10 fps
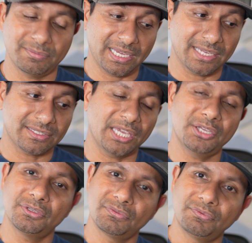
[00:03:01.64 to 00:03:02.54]
because I
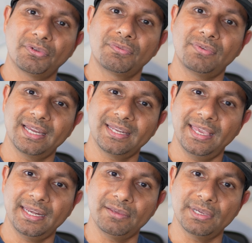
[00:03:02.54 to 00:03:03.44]
use Foreflight
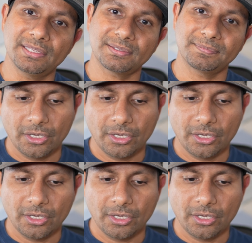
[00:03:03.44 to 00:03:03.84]
anyways.